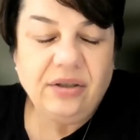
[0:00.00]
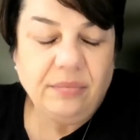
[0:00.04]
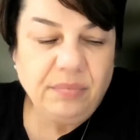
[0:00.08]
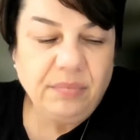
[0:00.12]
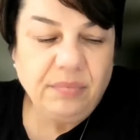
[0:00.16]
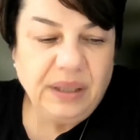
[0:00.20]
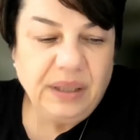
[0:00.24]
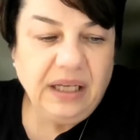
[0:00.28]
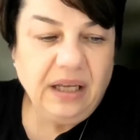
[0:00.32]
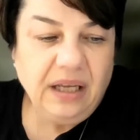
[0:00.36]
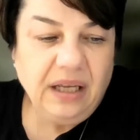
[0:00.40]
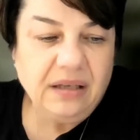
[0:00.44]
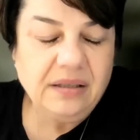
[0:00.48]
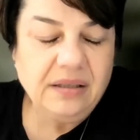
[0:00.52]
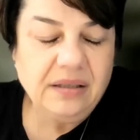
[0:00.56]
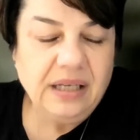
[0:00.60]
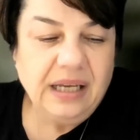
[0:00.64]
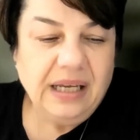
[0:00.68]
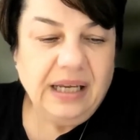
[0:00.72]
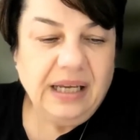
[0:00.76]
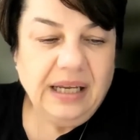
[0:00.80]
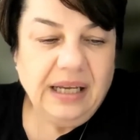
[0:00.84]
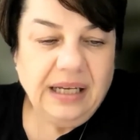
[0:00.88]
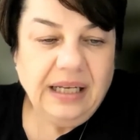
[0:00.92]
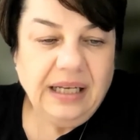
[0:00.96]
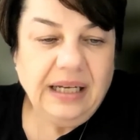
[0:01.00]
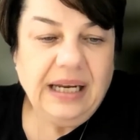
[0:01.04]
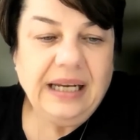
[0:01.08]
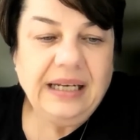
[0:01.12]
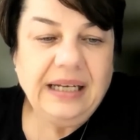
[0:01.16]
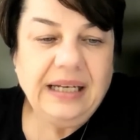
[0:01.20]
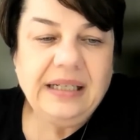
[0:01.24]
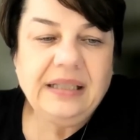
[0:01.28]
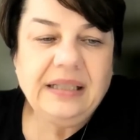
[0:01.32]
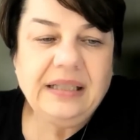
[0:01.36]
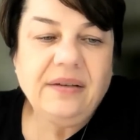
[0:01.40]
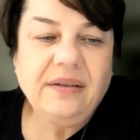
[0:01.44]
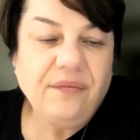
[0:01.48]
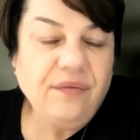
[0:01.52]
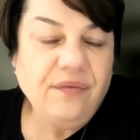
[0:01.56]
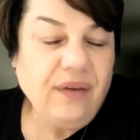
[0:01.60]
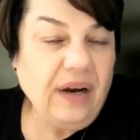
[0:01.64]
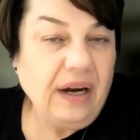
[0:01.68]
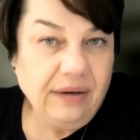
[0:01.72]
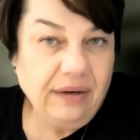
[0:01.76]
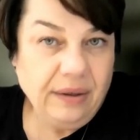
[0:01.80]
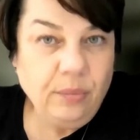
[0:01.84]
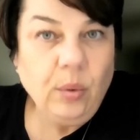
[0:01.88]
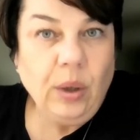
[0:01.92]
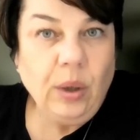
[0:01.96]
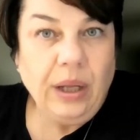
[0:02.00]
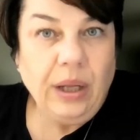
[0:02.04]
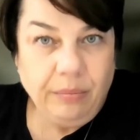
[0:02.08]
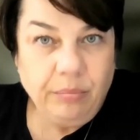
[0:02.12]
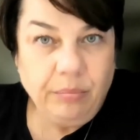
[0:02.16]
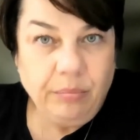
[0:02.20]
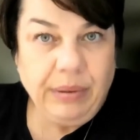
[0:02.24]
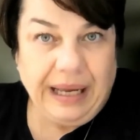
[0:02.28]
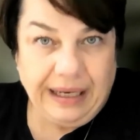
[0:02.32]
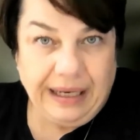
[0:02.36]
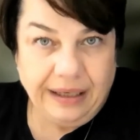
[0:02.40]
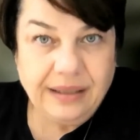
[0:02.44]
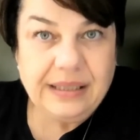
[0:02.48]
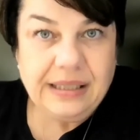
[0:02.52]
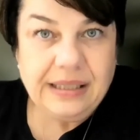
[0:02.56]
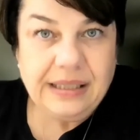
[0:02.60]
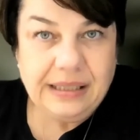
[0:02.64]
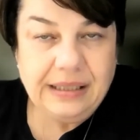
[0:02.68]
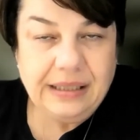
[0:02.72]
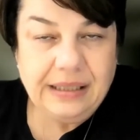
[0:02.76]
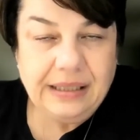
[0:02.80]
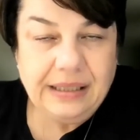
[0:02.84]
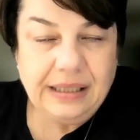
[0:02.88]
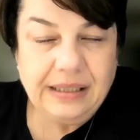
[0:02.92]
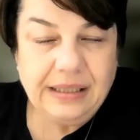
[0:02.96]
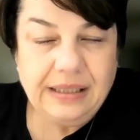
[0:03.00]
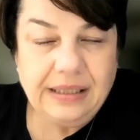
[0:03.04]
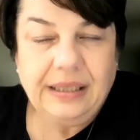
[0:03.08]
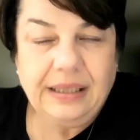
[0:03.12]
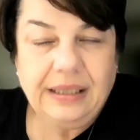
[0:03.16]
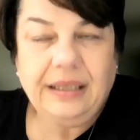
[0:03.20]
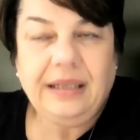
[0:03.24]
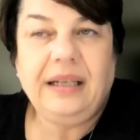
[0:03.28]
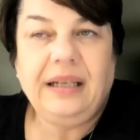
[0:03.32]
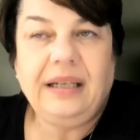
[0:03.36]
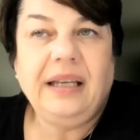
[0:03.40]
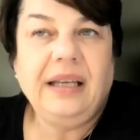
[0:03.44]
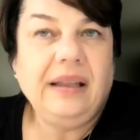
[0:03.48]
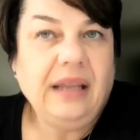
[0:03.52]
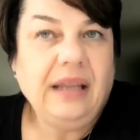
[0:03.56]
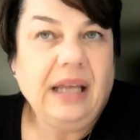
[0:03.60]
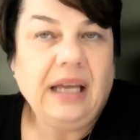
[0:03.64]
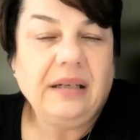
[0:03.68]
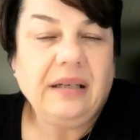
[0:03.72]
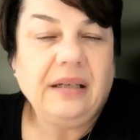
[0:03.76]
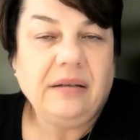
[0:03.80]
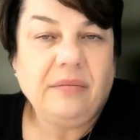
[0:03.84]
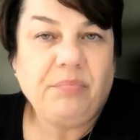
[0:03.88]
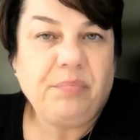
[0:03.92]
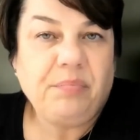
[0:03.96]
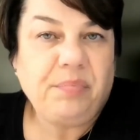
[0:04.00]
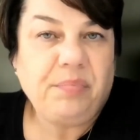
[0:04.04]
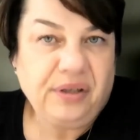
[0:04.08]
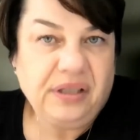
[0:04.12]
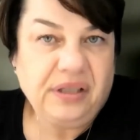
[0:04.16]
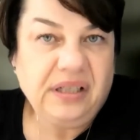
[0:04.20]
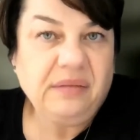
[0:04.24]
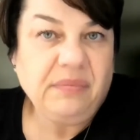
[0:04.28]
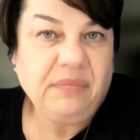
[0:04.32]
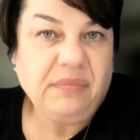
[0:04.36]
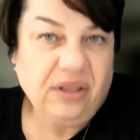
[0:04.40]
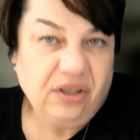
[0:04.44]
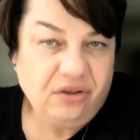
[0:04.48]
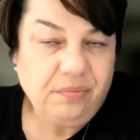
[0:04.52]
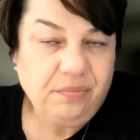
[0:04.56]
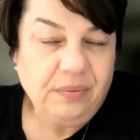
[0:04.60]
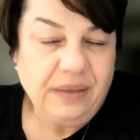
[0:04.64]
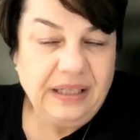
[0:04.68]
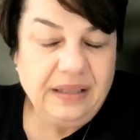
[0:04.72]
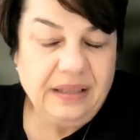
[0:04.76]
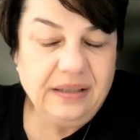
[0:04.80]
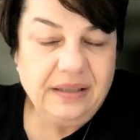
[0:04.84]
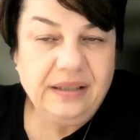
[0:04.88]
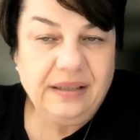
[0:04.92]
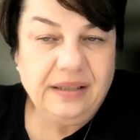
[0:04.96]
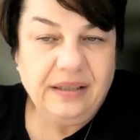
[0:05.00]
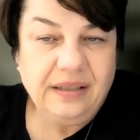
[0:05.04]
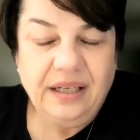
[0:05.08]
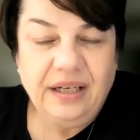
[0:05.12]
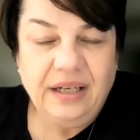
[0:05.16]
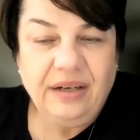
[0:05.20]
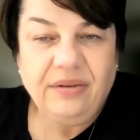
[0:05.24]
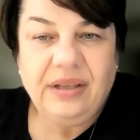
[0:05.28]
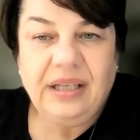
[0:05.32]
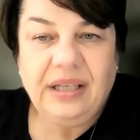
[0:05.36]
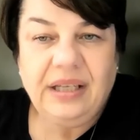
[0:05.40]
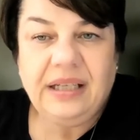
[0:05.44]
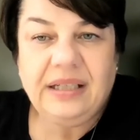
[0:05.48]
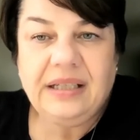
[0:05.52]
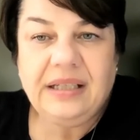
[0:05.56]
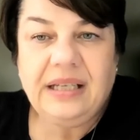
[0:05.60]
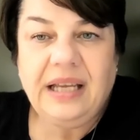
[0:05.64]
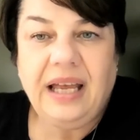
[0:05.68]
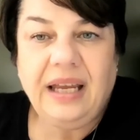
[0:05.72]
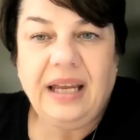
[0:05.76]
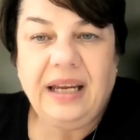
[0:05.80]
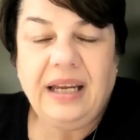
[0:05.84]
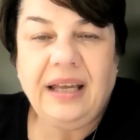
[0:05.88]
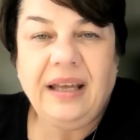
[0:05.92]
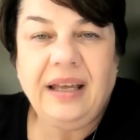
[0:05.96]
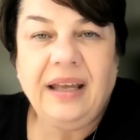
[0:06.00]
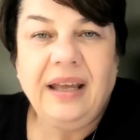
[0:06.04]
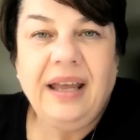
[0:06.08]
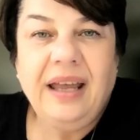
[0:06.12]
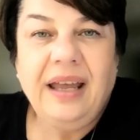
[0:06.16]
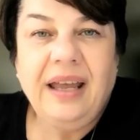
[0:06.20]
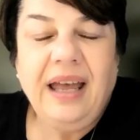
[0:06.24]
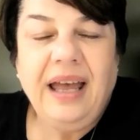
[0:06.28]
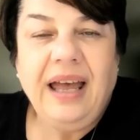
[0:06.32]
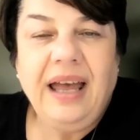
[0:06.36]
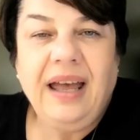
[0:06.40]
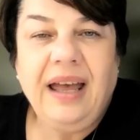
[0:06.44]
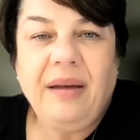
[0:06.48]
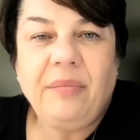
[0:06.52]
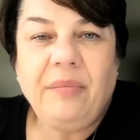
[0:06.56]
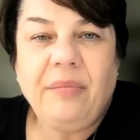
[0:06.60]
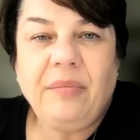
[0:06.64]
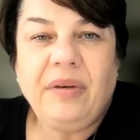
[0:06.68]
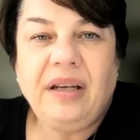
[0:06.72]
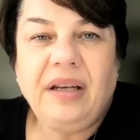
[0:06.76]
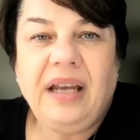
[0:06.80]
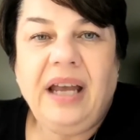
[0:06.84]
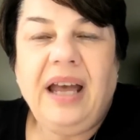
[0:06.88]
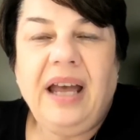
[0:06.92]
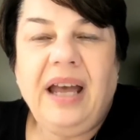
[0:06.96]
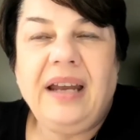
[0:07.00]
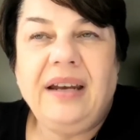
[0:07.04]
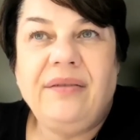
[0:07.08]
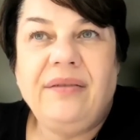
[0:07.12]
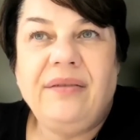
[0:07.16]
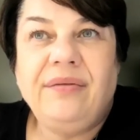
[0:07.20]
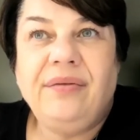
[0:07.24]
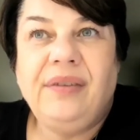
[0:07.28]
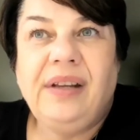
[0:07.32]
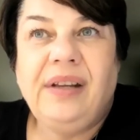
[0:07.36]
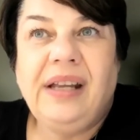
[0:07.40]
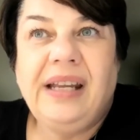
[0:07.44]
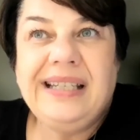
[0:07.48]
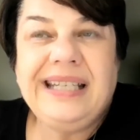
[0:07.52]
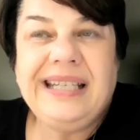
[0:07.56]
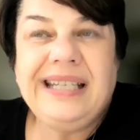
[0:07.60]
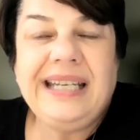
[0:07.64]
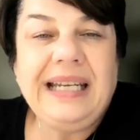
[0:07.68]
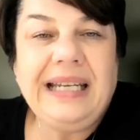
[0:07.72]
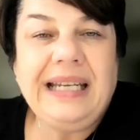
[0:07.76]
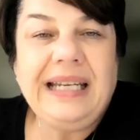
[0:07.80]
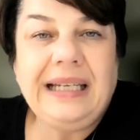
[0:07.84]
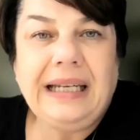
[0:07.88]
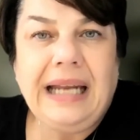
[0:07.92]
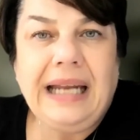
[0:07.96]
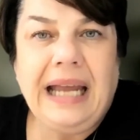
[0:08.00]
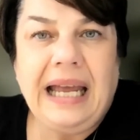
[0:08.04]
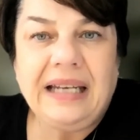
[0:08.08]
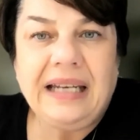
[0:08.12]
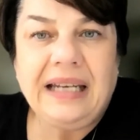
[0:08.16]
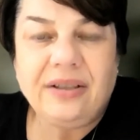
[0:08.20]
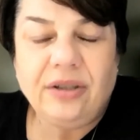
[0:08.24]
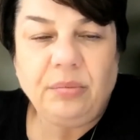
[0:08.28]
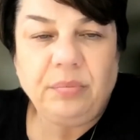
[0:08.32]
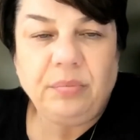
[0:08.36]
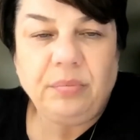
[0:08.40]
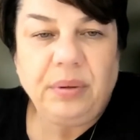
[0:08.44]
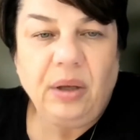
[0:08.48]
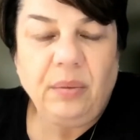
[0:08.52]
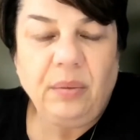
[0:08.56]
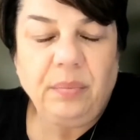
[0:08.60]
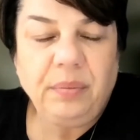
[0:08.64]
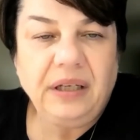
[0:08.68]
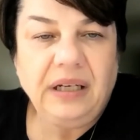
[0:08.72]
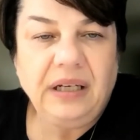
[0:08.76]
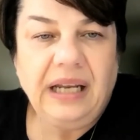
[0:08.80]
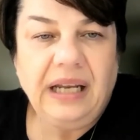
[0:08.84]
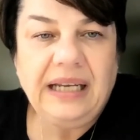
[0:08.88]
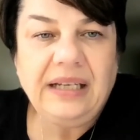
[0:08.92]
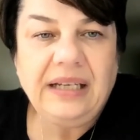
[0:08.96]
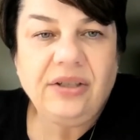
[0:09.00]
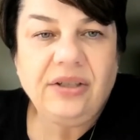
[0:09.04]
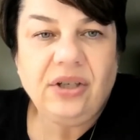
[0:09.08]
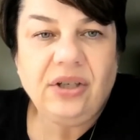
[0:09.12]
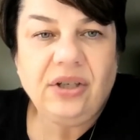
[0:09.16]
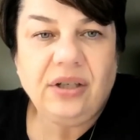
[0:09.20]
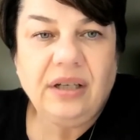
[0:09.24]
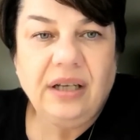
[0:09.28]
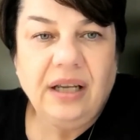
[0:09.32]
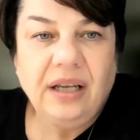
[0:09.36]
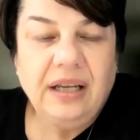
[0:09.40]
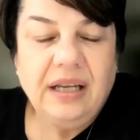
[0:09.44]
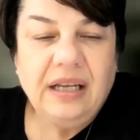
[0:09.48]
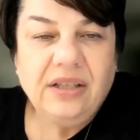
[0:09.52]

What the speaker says: And because Canadians are very well banked statistically, that pretty much means, the entire kind of teen and adult population.